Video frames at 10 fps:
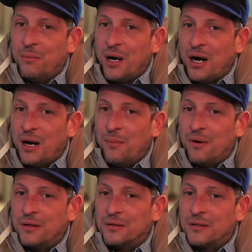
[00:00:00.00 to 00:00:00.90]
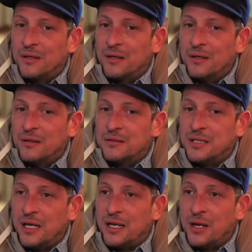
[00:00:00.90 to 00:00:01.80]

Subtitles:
Bob said he